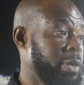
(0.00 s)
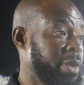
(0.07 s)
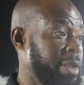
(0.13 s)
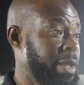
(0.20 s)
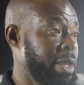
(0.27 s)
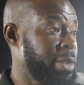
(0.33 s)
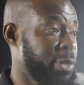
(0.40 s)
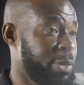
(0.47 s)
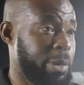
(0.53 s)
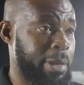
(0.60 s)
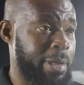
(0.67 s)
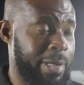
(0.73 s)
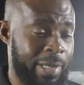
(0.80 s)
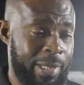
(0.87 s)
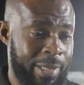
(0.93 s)
we didn't
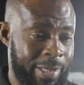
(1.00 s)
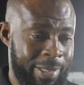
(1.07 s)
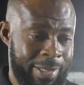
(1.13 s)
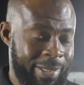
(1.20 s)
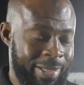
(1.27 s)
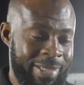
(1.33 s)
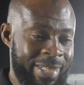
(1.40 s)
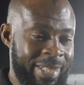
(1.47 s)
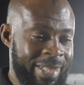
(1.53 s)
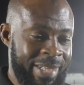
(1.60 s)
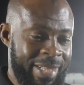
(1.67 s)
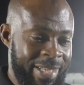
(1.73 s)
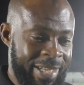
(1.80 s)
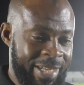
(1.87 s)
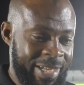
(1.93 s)
score uh,
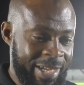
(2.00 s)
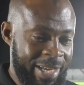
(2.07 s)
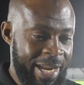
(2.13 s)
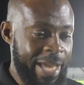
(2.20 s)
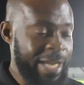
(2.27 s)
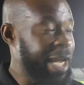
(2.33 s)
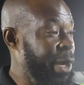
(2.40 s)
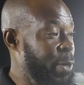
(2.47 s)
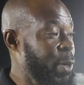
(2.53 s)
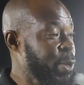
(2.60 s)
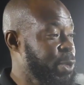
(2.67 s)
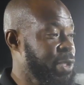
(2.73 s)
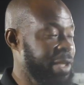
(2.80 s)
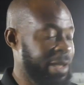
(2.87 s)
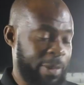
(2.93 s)
uh, like I
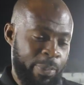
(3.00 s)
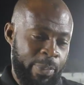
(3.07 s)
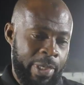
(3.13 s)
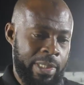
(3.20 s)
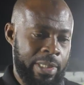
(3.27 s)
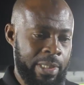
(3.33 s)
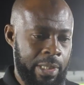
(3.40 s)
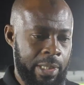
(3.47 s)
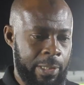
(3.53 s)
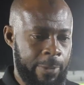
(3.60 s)
want. But